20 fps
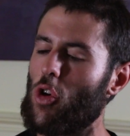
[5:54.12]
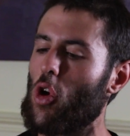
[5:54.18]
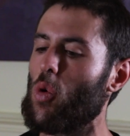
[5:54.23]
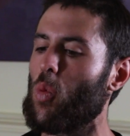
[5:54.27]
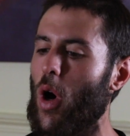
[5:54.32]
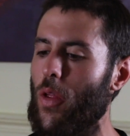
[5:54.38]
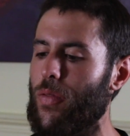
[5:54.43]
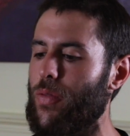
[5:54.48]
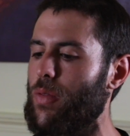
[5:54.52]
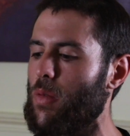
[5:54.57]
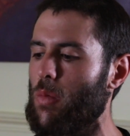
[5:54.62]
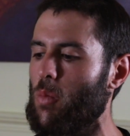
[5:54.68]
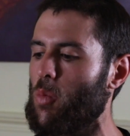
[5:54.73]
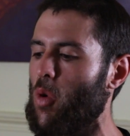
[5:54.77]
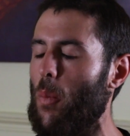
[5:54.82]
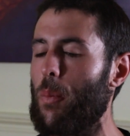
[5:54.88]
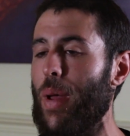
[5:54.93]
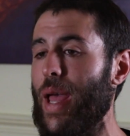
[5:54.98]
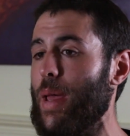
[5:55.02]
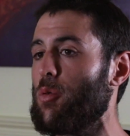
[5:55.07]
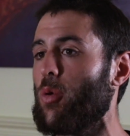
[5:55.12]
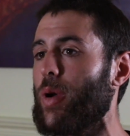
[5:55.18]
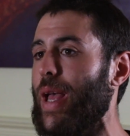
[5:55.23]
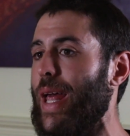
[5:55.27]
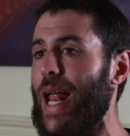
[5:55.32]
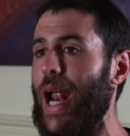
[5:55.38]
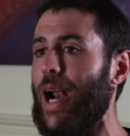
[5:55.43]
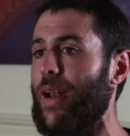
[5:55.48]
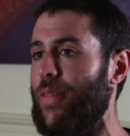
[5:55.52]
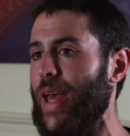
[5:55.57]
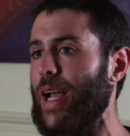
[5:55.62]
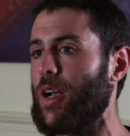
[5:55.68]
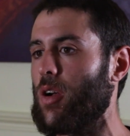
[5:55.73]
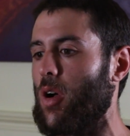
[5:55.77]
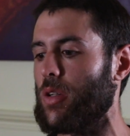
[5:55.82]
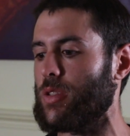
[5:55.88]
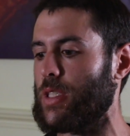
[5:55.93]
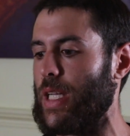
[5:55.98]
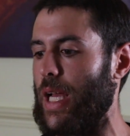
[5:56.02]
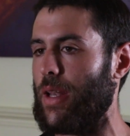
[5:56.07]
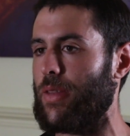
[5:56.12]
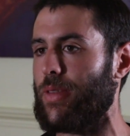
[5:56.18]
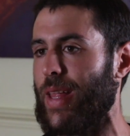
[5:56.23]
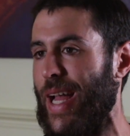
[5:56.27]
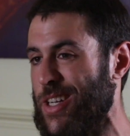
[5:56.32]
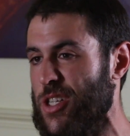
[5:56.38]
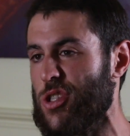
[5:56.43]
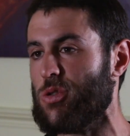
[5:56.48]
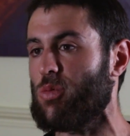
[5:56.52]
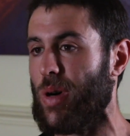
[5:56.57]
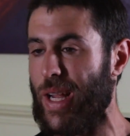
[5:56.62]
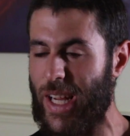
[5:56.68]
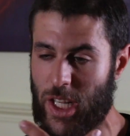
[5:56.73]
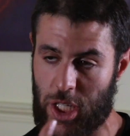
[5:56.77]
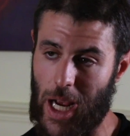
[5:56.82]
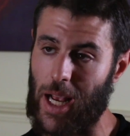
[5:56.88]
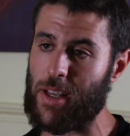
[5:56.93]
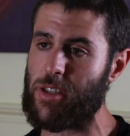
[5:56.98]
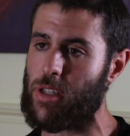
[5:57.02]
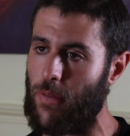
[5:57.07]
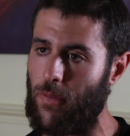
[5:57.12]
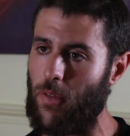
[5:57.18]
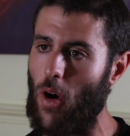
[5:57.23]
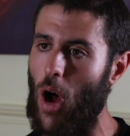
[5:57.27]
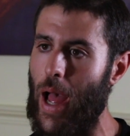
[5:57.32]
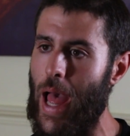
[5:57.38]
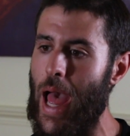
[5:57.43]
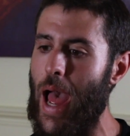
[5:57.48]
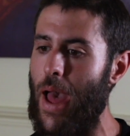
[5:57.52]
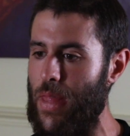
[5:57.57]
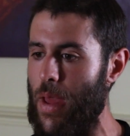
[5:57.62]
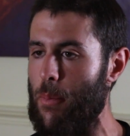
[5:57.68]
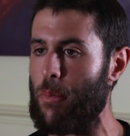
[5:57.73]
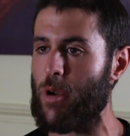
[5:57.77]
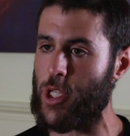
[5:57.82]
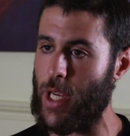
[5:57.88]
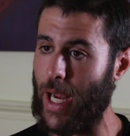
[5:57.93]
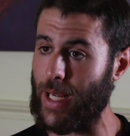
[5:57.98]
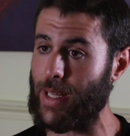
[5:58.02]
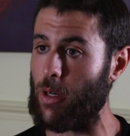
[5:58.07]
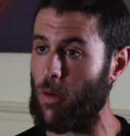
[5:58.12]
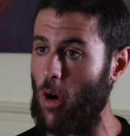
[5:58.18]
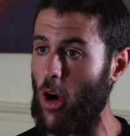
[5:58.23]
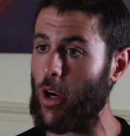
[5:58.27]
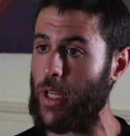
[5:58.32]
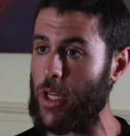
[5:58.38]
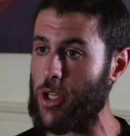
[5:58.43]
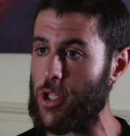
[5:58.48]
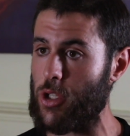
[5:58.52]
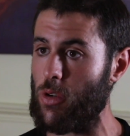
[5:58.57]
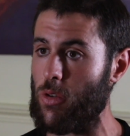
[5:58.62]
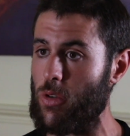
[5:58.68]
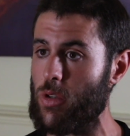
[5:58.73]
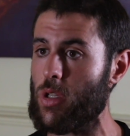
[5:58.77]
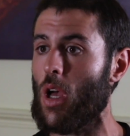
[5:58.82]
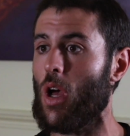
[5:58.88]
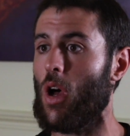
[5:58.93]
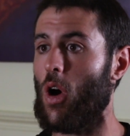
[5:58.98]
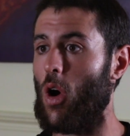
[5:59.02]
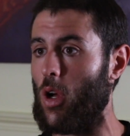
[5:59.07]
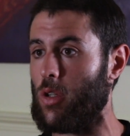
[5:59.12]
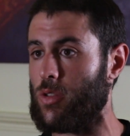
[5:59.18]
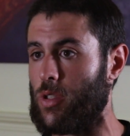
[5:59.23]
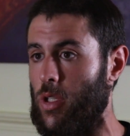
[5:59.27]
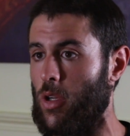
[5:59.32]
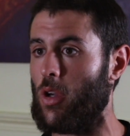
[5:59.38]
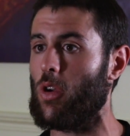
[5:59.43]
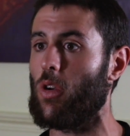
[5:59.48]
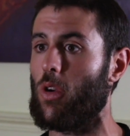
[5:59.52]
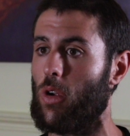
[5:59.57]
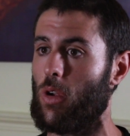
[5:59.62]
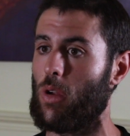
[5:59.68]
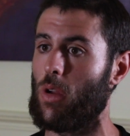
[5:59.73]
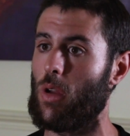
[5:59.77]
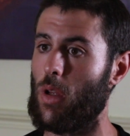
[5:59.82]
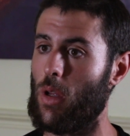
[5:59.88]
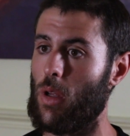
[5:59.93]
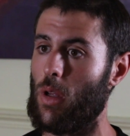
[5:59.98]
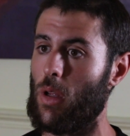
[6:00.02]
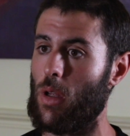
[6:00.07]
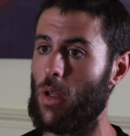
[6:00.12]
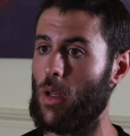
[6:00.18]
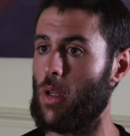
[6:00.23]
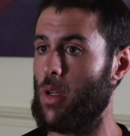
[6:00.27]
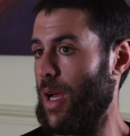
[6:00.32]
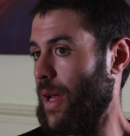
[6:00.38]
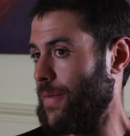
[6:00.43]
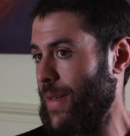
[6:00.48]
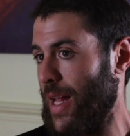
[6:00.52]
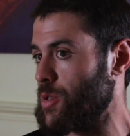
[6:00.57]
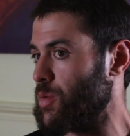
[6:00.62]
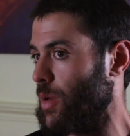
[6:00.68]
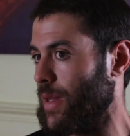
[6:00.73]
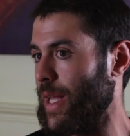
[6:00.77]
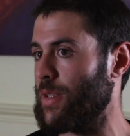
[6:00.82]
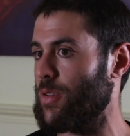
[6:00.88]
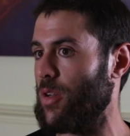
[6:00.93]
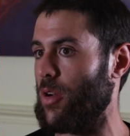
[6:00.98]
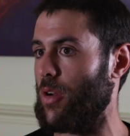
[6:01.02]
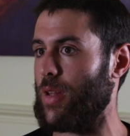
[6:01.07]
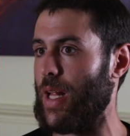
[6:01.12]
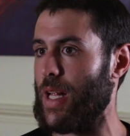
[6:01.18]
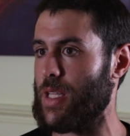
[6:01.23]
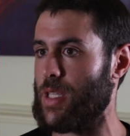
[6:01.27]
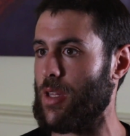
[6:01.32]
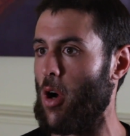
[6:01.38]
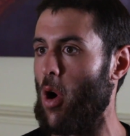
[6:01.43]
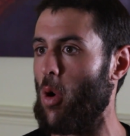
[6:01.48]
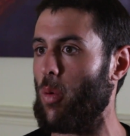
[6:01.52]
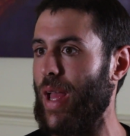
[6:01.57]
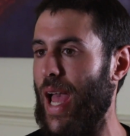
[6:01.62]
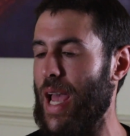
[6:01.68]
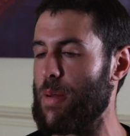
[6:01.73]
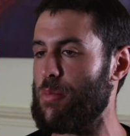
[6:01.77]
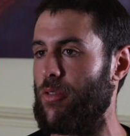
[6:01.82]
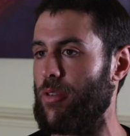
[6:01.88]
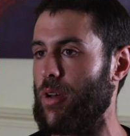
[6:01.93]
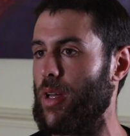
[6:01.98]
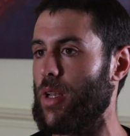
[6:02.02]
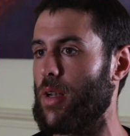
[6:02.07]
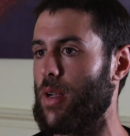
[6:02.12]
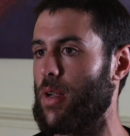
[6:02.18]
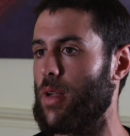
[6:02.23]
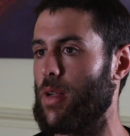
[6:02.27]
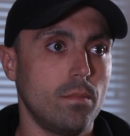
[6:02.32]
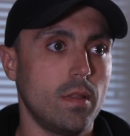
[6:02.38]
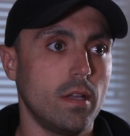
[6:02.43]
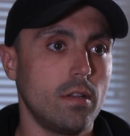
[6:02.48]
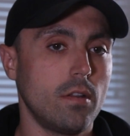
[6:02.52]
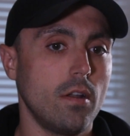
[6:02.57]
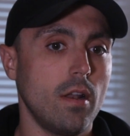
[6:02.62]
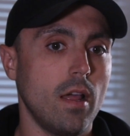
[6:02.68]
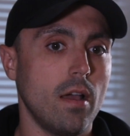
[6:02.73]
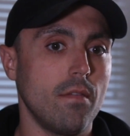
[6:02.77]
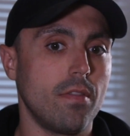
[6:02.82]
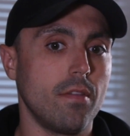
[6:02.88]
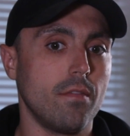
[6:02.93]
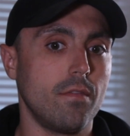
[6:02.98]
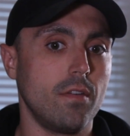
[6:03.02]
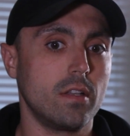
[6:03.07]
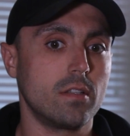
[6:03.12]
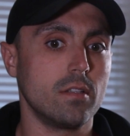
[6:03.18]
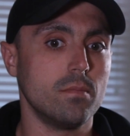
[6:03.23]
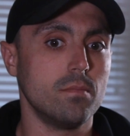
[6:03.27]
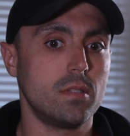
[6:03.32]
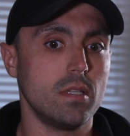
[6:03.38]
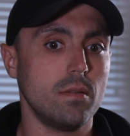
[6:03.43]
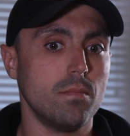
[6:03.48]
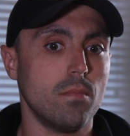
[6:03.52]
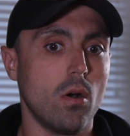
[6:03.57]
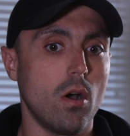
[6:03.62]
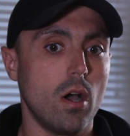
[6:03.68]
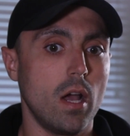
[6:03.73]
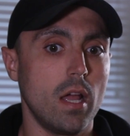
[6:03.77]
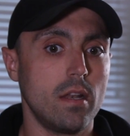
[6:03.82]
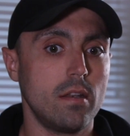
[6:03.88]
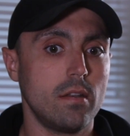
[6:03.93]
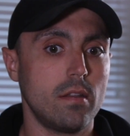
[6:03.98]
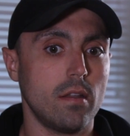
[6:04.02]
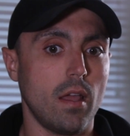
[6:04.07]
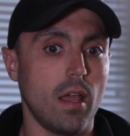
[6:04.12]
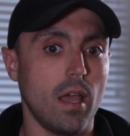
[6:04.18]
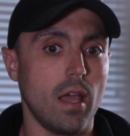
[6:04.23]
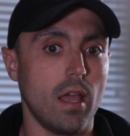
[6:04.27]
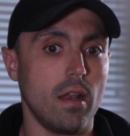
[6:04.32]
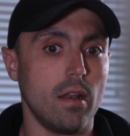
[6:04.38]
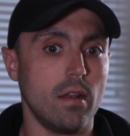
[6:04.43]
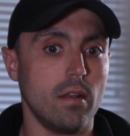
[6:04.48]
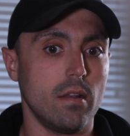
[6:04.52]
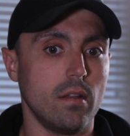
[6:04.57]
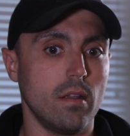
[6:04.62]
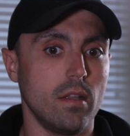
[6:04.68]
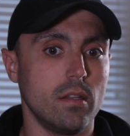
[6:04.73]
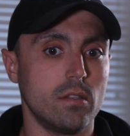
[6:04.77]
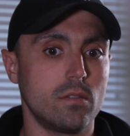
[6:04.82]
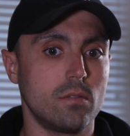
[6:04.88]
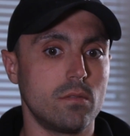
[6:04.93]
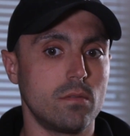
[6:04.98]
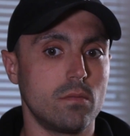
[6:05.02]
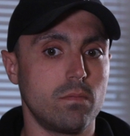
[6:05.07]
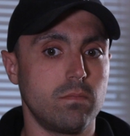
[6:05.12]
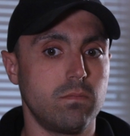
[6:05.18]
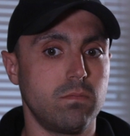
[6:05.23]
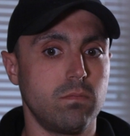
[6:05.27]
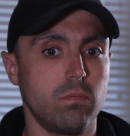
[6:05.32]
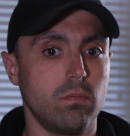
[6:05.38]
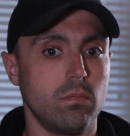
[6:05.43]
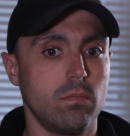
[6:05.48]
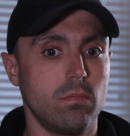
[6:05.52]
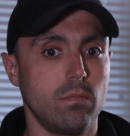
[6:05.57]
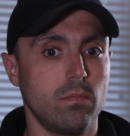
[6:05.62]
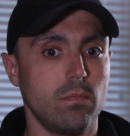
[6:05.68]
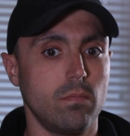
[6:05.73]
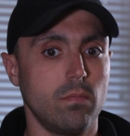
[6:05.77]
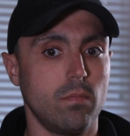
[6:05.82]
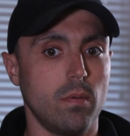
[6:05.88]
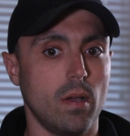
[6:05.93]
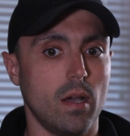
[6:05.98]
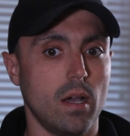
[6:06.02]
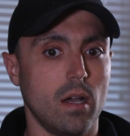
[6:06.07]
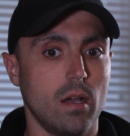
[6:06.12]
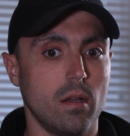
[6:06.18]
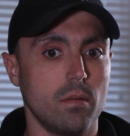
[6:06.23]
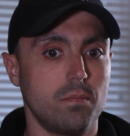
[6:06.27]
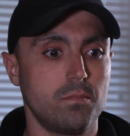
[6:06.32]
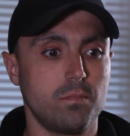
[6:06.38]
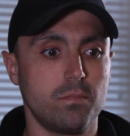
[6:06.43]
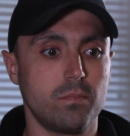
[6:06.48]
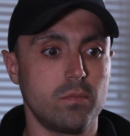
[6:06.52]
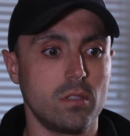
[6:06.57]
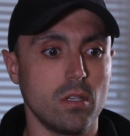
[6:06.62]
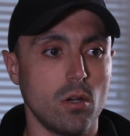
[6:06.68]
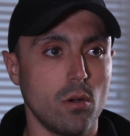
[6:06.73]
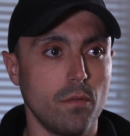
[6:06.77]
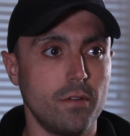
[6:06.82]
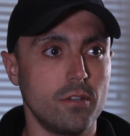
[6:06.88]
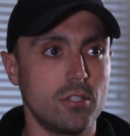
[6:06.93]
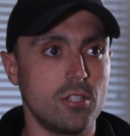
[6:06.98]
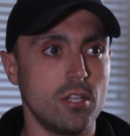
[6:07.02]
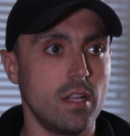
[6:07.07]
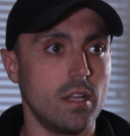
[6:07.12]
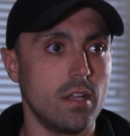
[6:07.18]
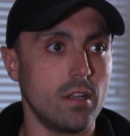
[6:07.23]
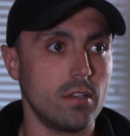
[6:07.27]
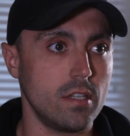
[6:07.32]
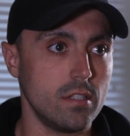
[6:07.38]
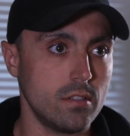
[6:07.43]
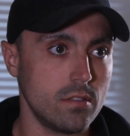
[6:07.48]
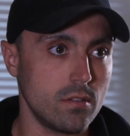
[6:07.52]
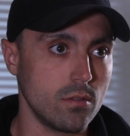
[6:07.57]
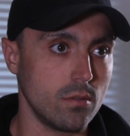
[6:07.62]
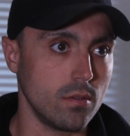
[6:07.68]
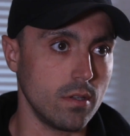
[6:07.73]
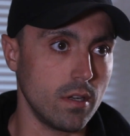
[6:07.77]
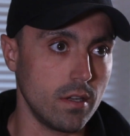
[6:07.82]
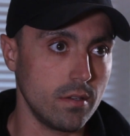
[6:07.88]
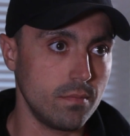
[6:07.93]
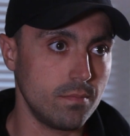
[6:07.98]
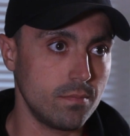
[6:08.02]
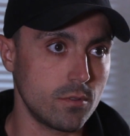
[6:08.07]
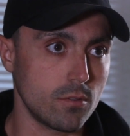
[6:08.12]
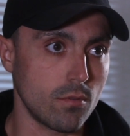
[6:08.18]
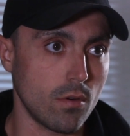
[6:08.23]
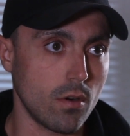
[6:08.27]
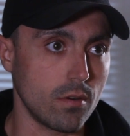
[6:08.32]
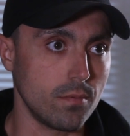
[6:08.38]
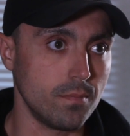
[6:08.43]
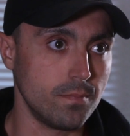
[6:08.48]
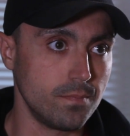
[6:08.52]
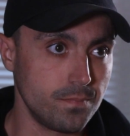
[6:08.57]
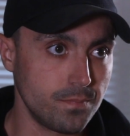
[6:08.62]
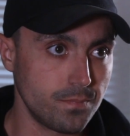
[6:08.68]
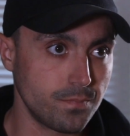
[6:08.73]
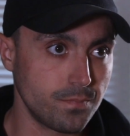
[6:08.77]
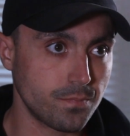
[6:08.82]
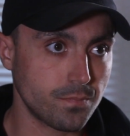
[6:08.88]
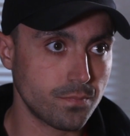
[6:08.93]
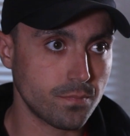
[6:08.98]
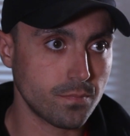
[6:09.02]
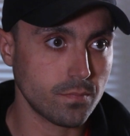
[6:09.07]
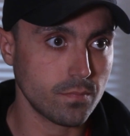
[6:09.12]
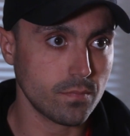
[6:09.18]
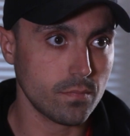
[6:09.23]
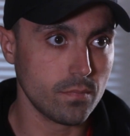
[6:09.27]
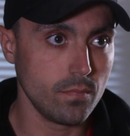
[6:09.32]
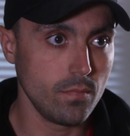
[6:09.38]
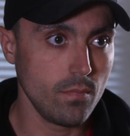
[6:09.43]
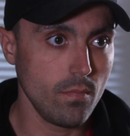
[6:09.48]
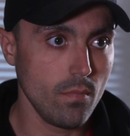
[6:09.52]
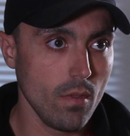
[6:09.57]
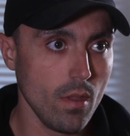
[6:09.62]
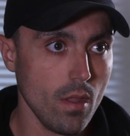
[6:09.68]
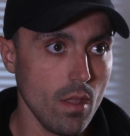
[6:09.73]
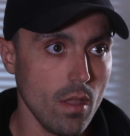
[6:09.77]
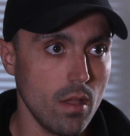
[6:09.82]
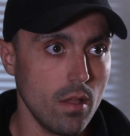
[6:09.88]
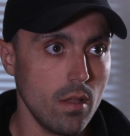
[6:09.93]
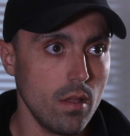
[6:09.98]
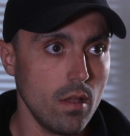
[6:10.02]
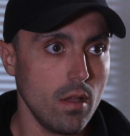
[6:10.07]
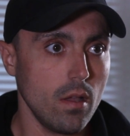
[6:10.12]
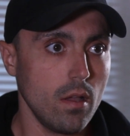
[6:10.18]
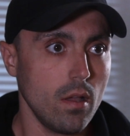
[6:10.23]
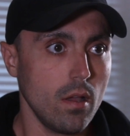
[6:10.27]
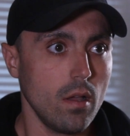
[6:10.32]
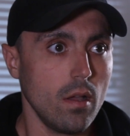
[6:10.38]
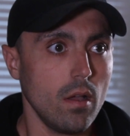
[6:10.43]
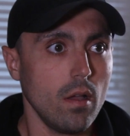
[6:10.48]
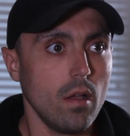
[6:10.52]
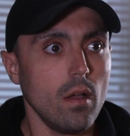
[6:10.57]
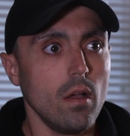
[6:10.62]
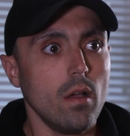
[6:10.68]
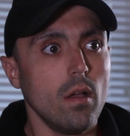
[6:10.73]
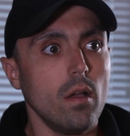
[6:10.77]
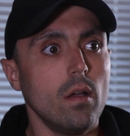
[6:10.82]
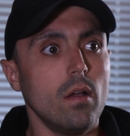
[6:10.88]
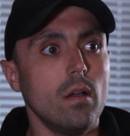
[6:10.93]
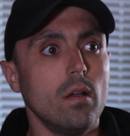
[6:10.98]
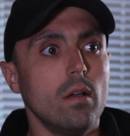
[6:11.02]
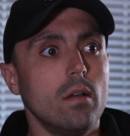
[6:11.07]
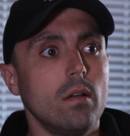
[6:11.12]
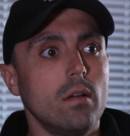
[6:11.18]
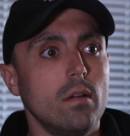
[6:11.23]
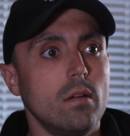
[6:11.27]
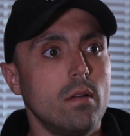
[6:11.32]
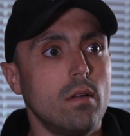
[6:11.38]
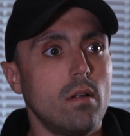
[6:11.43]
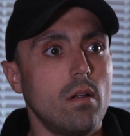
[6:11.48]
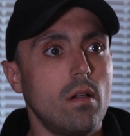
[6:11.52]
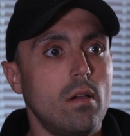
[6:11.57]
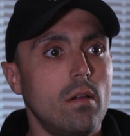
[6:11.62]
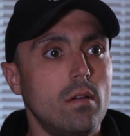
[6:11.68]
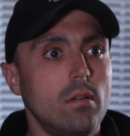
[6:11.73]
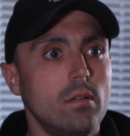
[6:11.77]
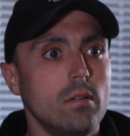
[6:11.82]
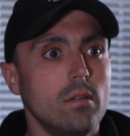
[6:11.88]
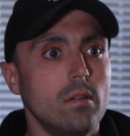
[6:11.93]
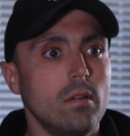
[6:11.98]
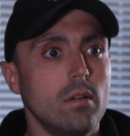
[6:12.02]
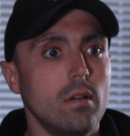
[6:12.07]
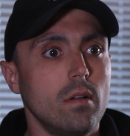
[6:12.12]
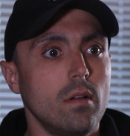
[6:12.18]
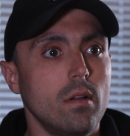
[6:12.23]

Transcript: do what people get out of their content. They just re-justify it and then project their own issues onto you. Yeah. And that's what they do. That's the whole game of it. They don't have the victims in mind, and it's selfish and egotistical, you know? It's wrong. It always dawns on me, dude, like, fuck.